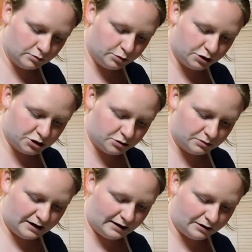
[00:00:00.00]
push them
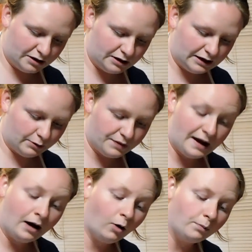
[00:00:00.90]
down in there
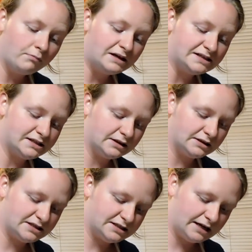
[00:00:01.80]
without messing the
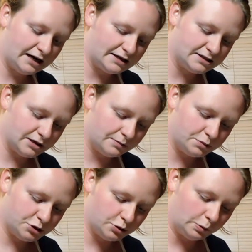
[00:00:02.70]
sides up
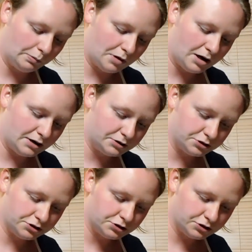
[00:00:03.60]
too
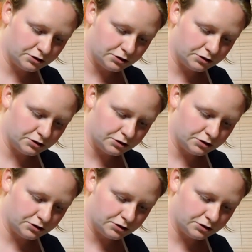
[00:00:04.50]
much.